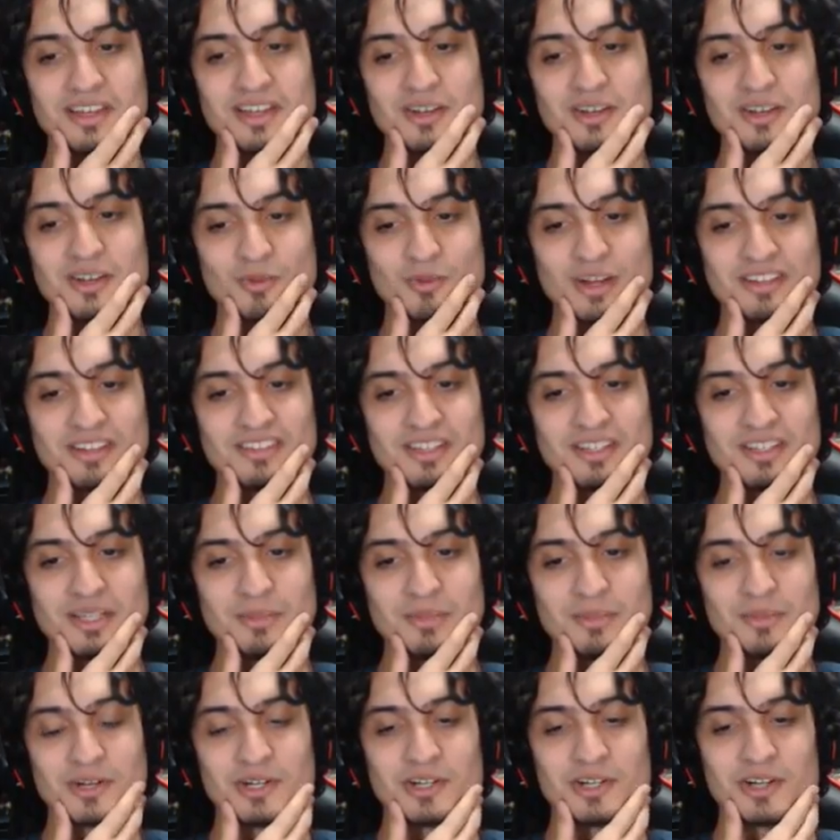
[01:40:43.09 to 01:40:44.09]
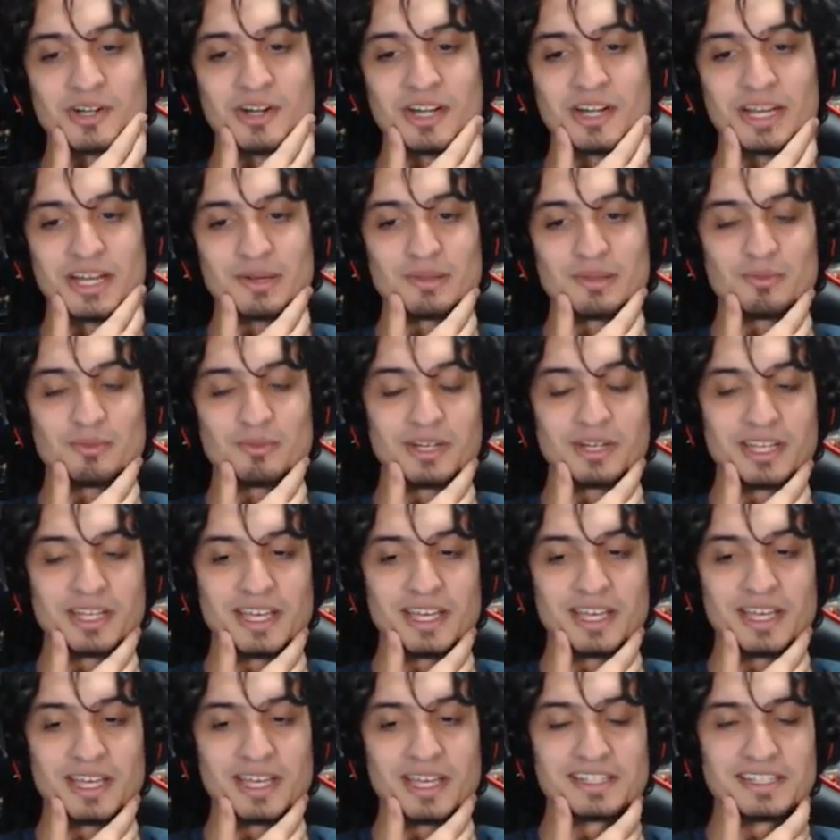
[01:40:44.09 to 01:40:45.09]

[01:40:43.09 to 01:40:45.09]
racing in Mario Kart 8 with one hand.